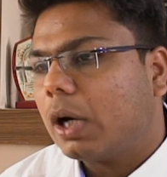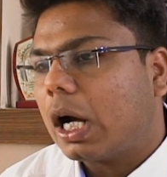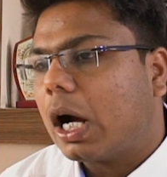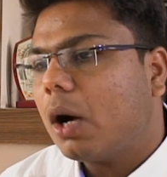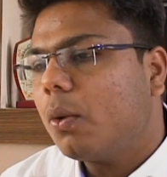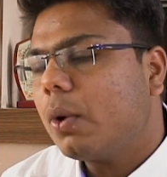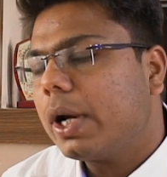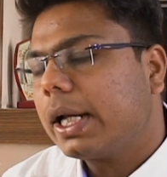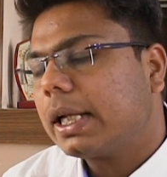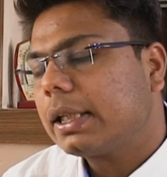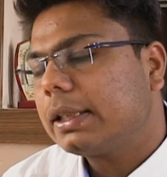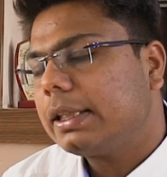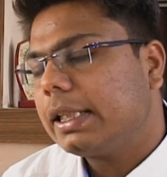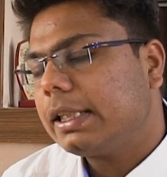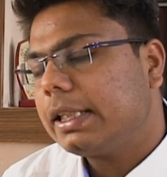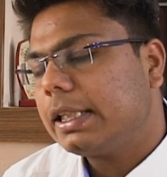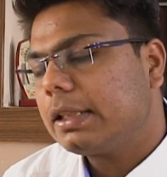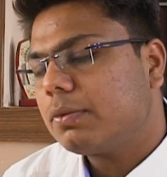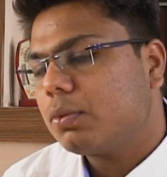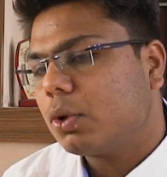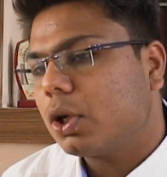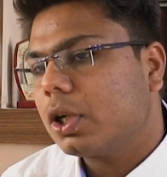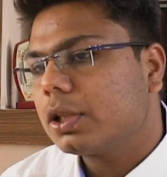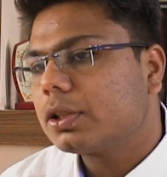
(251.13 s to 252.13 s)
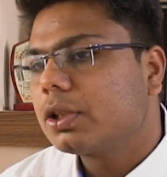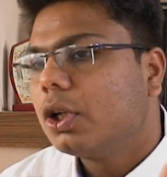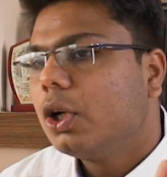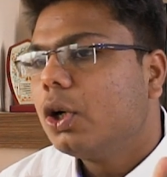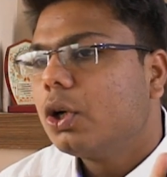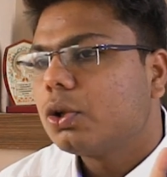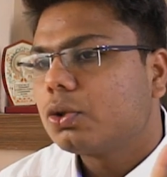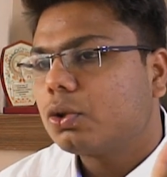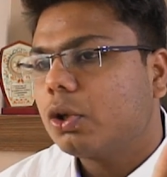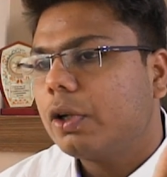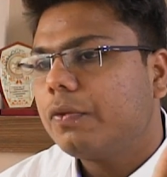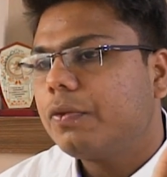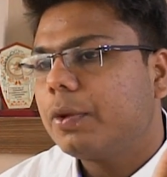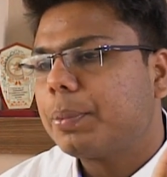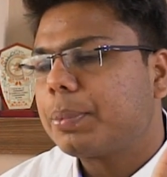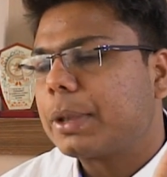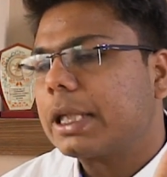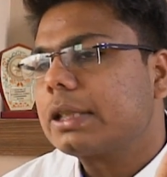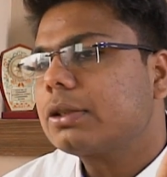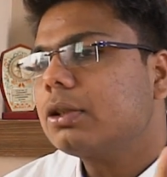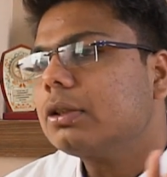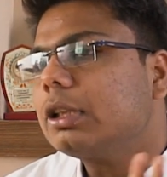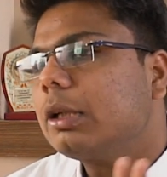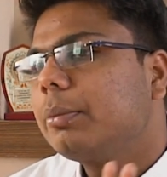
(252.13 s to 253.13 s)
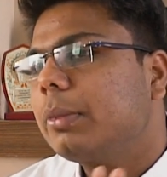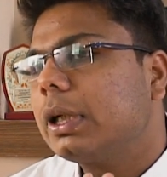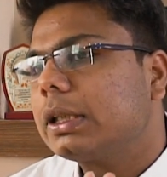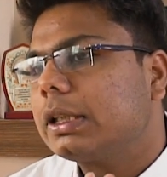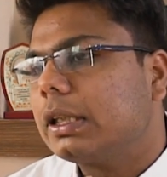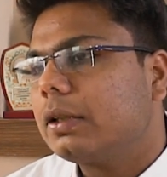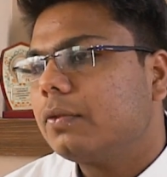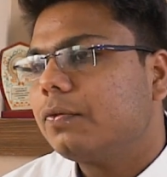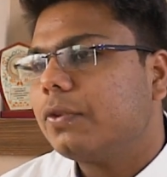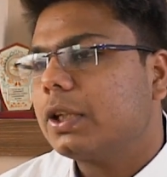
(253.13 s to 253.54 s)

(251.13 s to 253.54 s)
how I did it was, so if you press on the button,